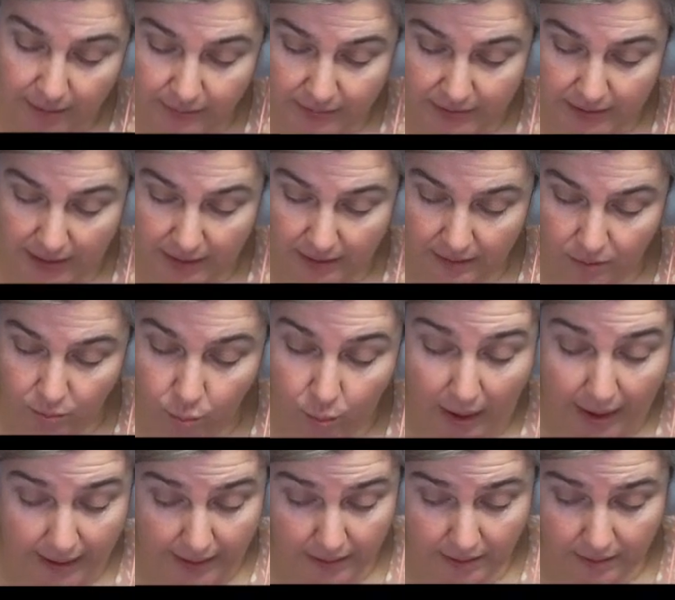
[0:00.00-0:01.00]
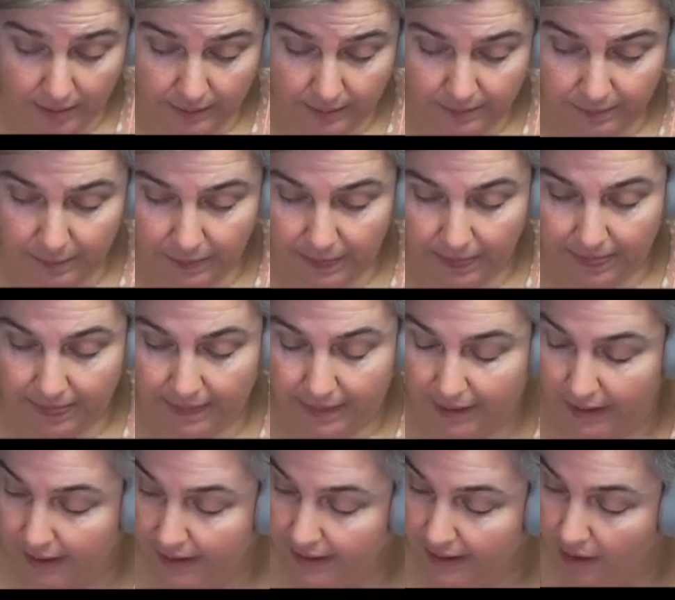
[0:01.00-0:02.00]
in the red,
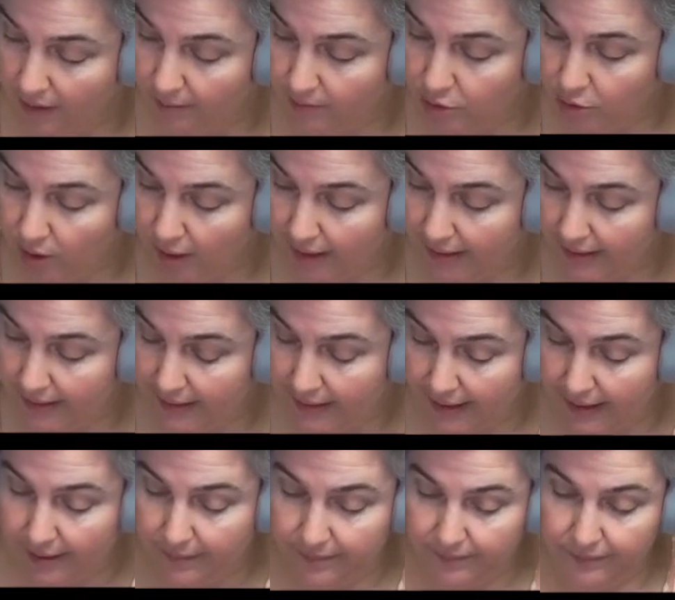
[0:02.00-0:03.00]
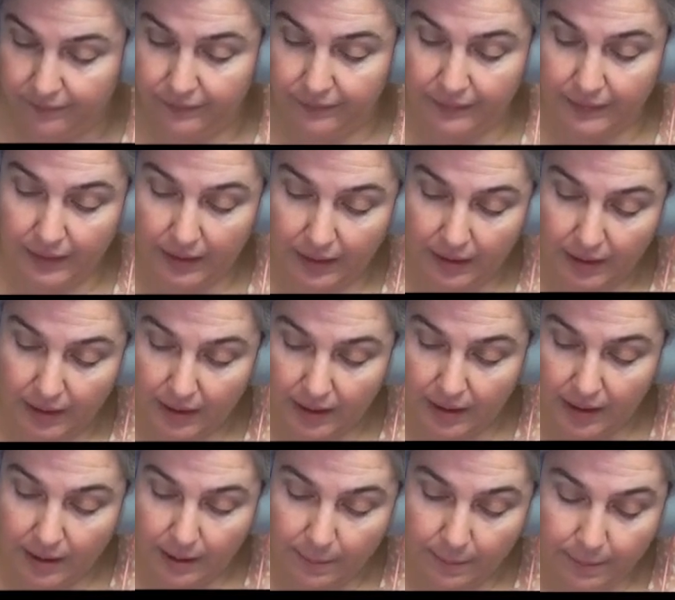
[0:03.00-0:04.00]
and now I'm trying to get
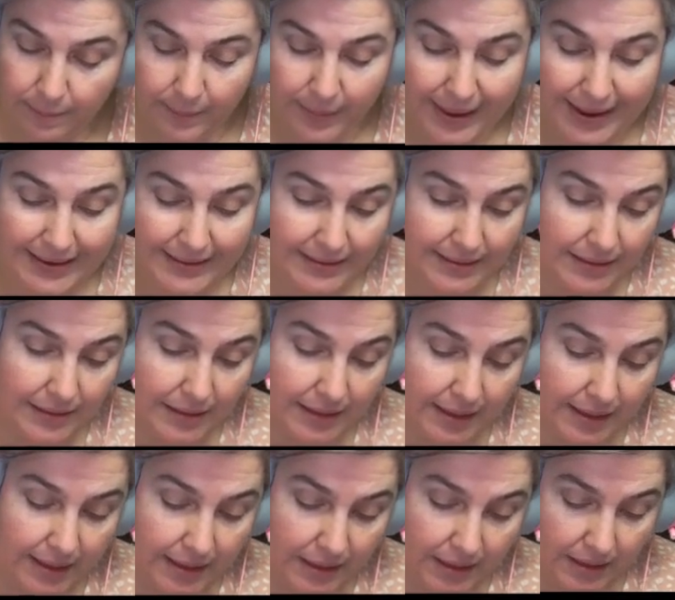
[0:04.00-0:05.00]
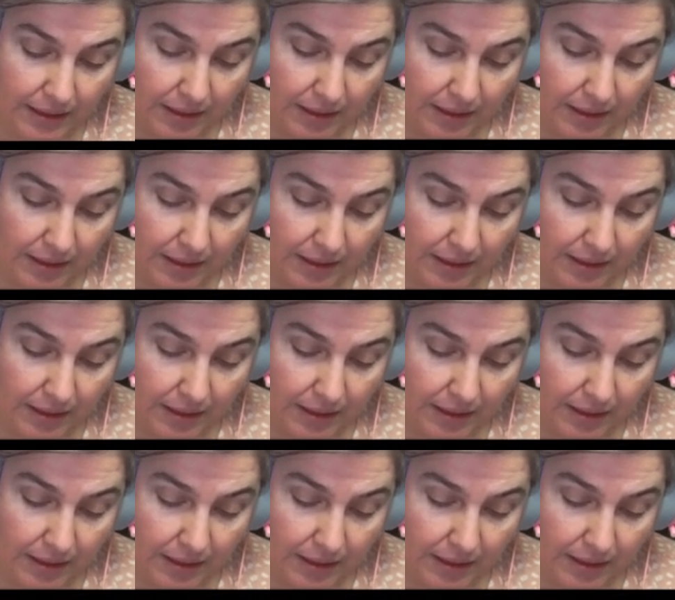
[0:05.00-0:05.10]
basically